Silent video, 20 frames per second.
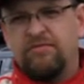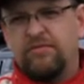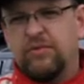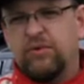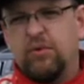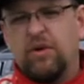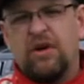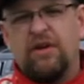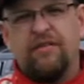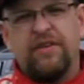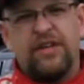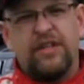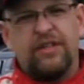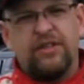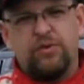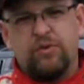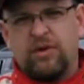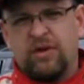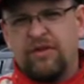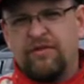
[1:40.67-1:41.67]
12.8,
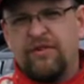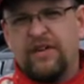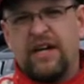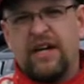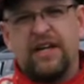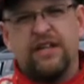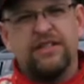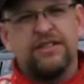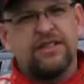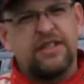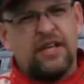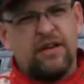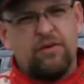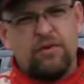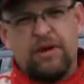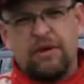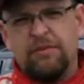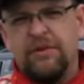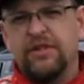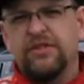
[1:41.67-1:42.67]
12.9 is kind of
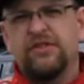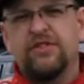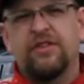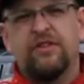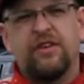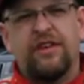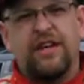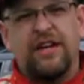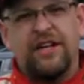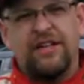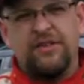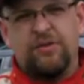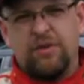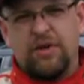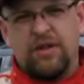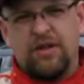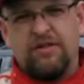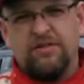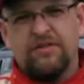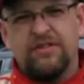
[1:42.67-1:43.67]
what I'm considering high
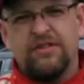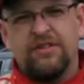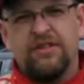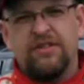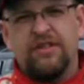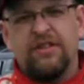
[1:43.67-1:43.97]
12s.